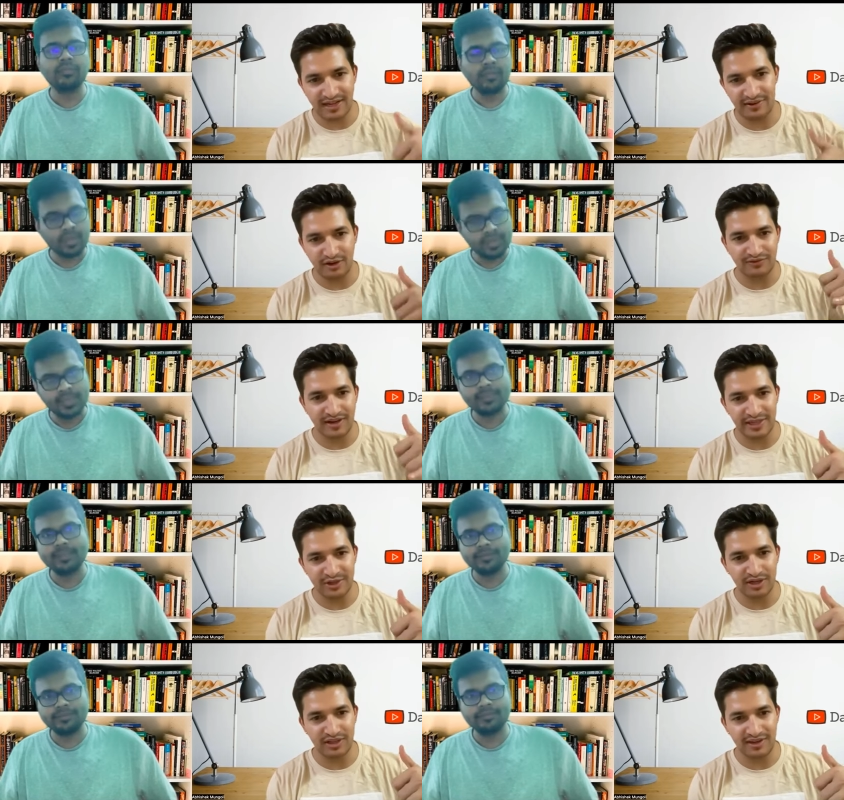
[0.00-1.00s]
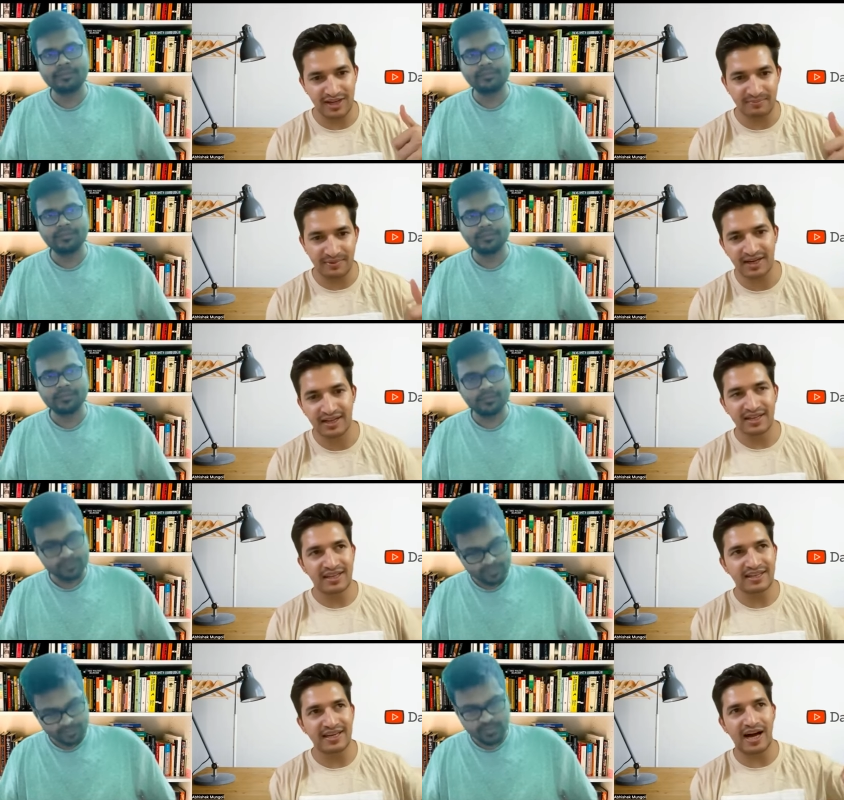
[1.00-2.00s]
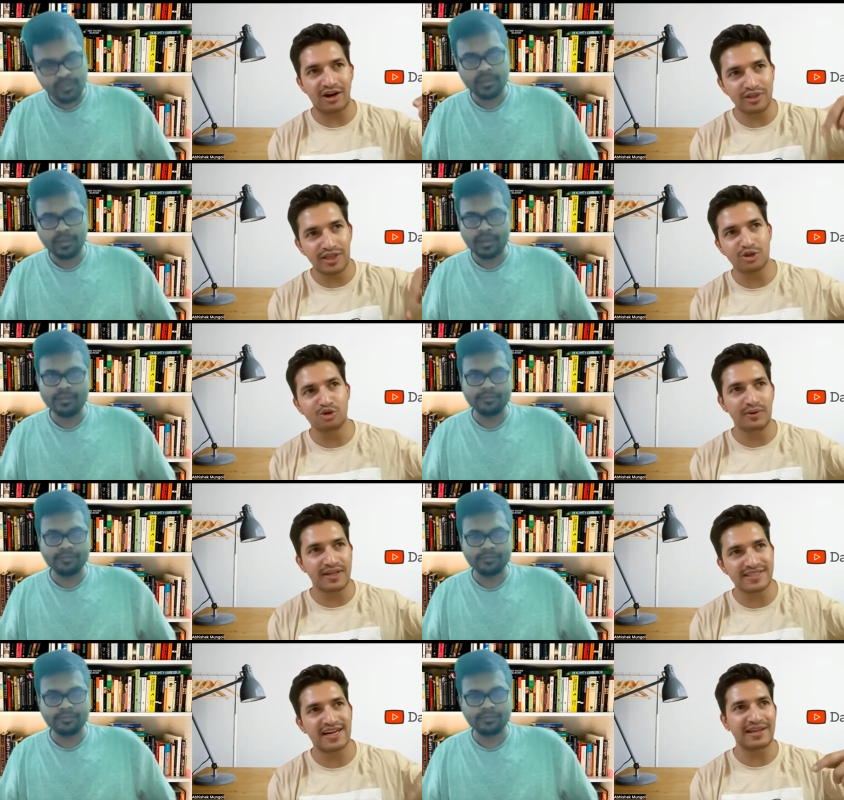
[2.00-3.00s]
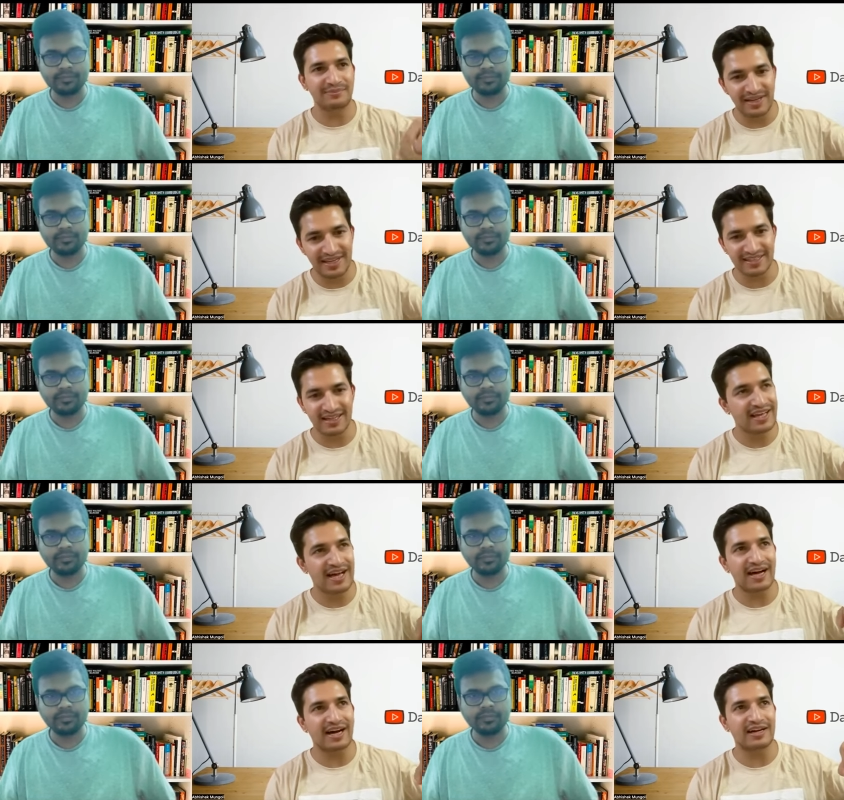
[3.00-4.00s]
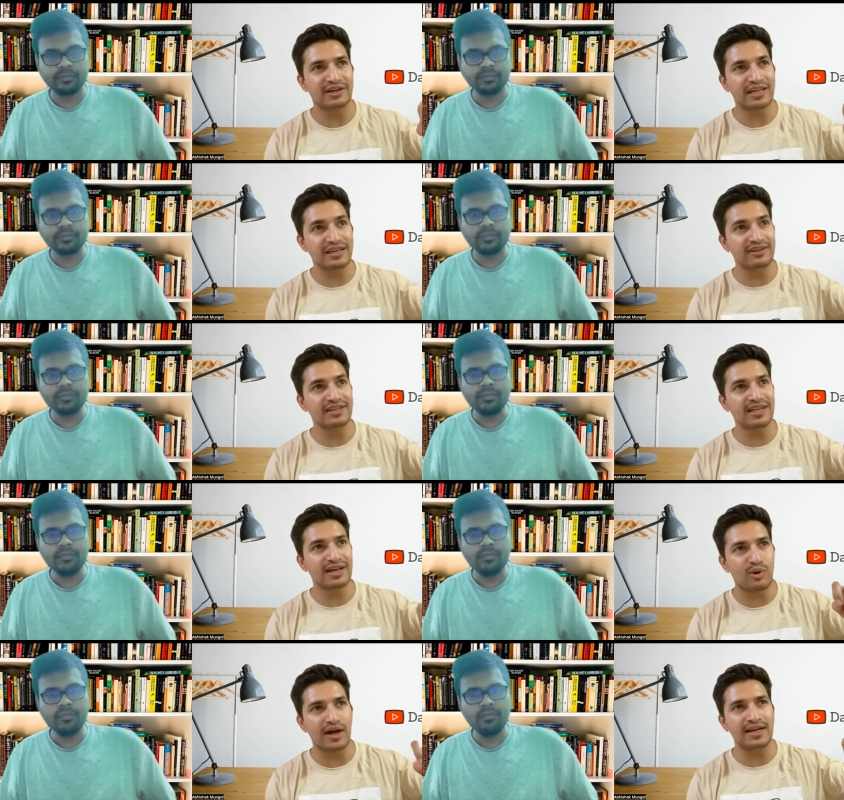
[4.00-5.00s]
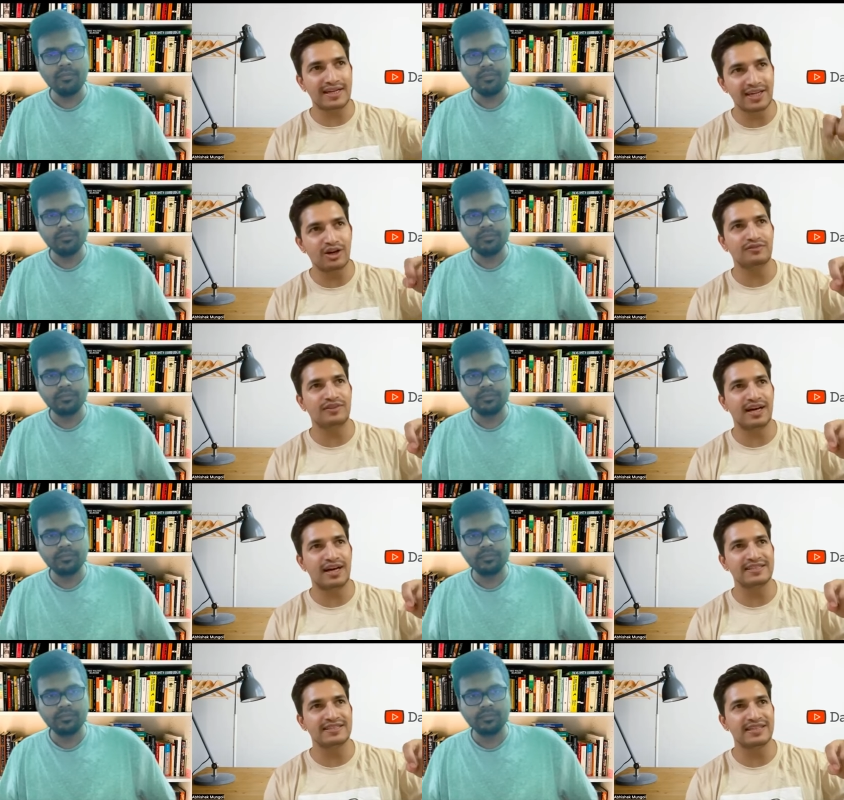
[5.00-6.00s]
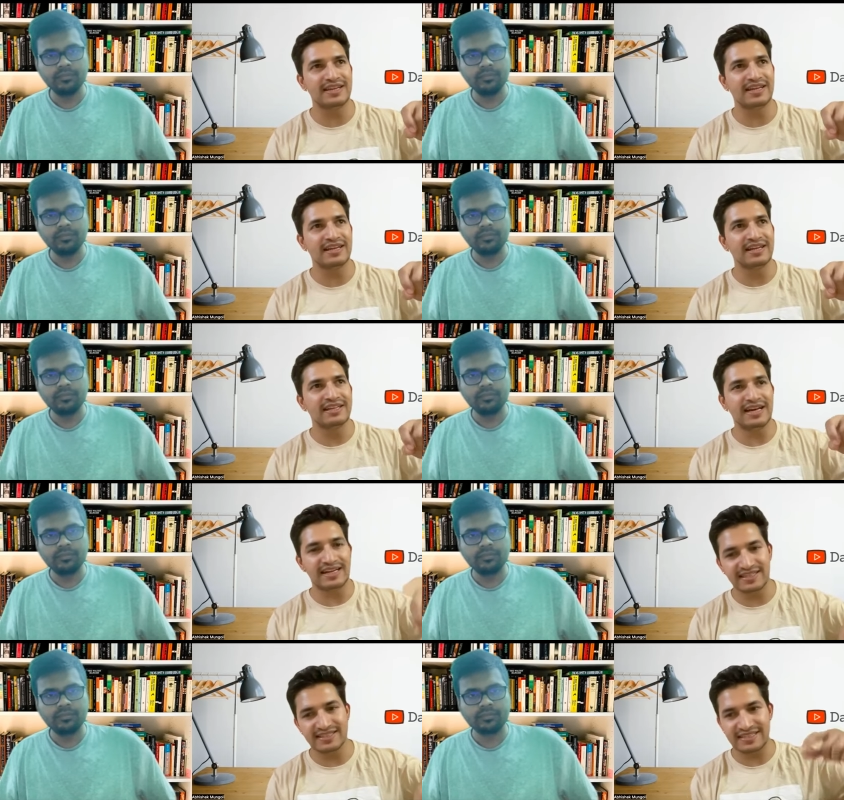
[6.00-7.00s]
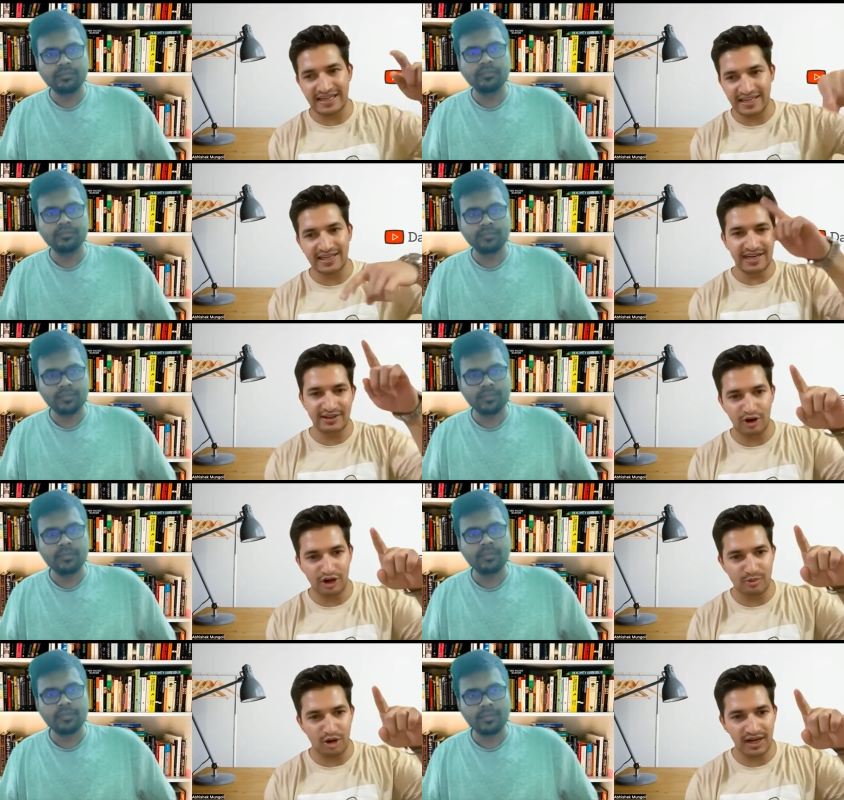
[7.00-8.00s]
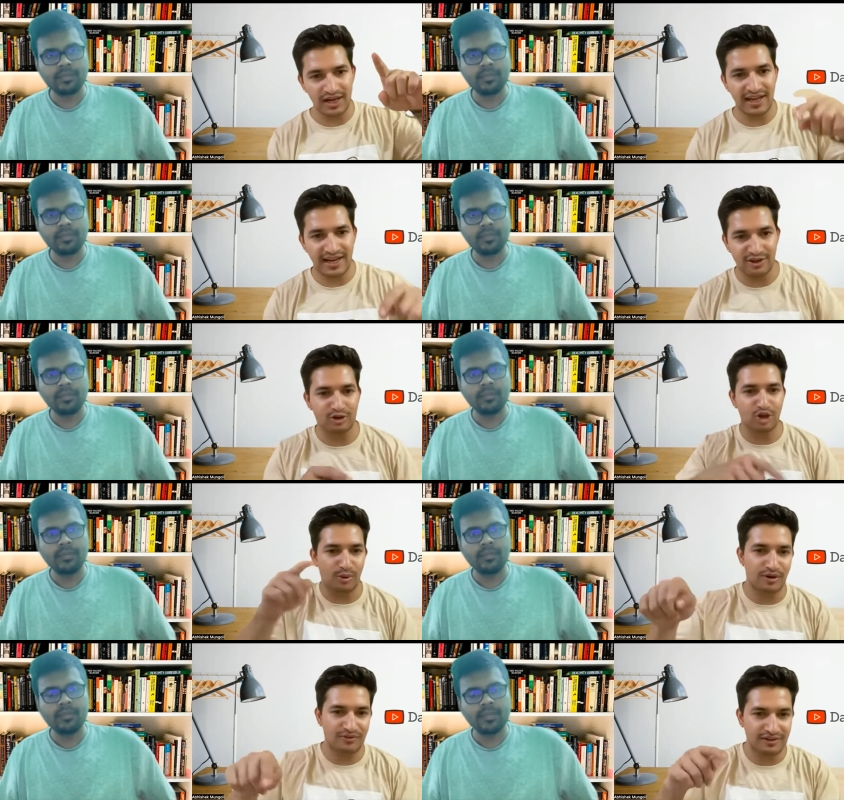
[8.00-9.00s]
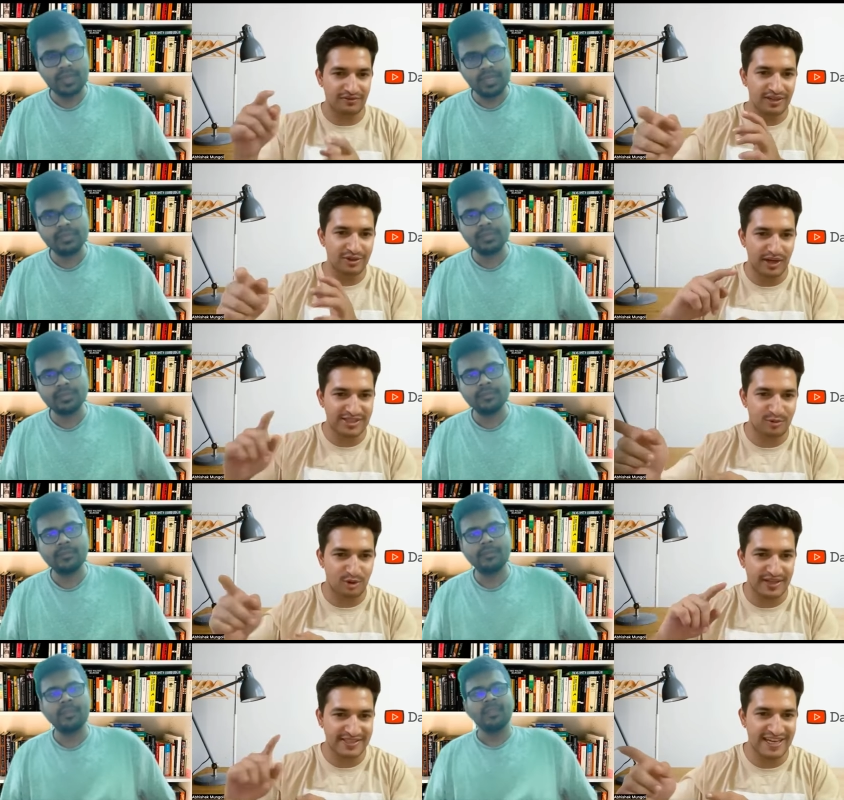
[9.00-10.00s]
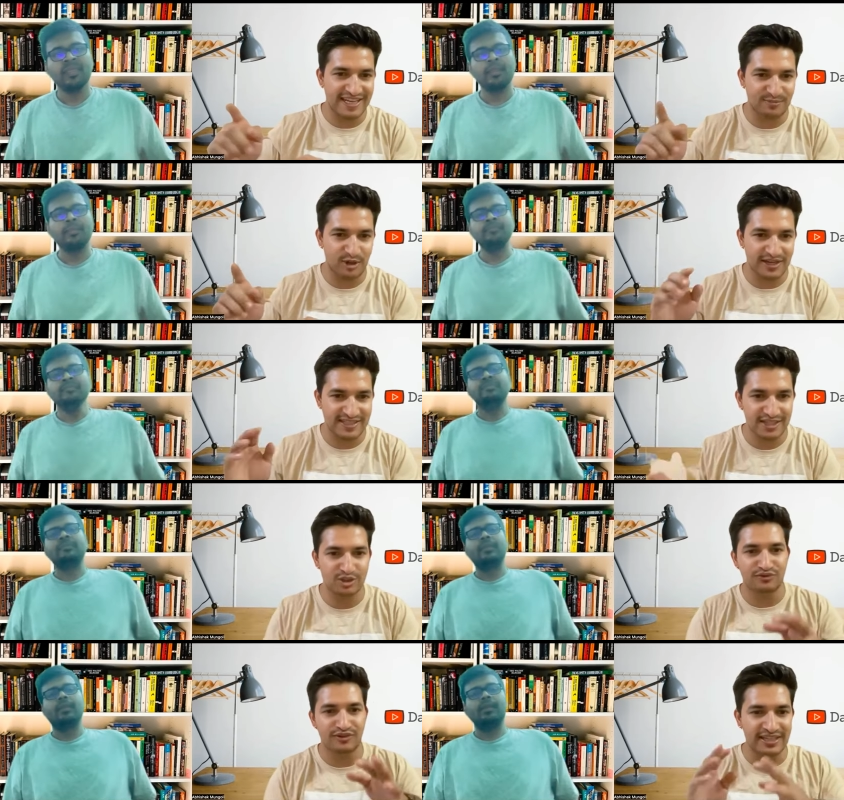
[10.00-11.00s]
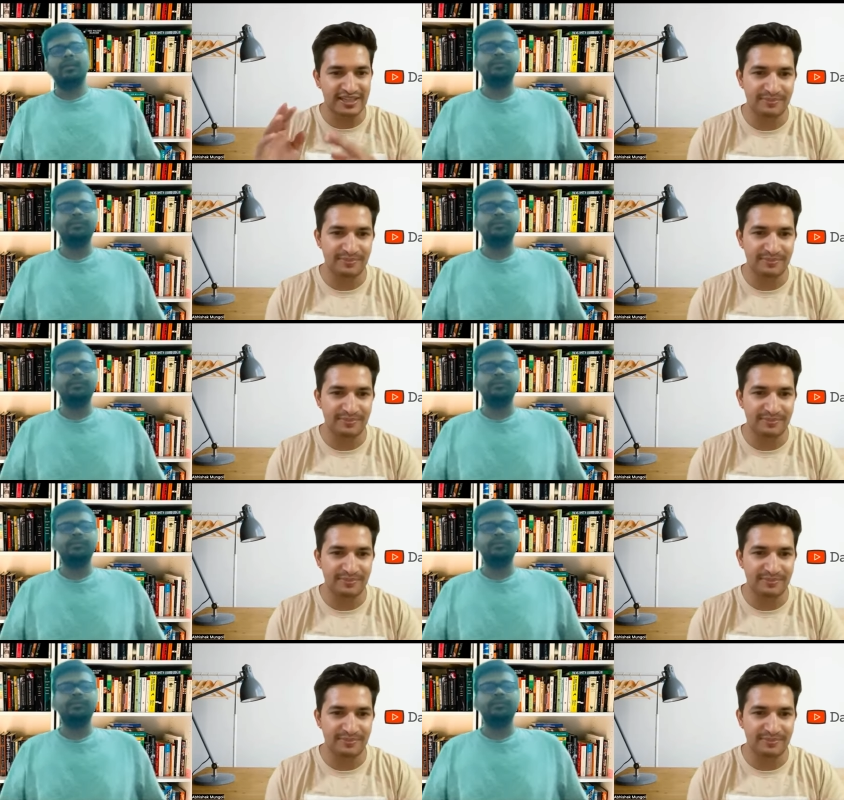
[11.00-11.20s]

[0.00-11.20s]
Speaker 1: level of fine tuning will happen. Then, how the humans are labeling, uh, giving the quality of the answer eh, that is trained mm-hmm. in a hmm. reward model. And on top of it, we do exploration, exploitation to find the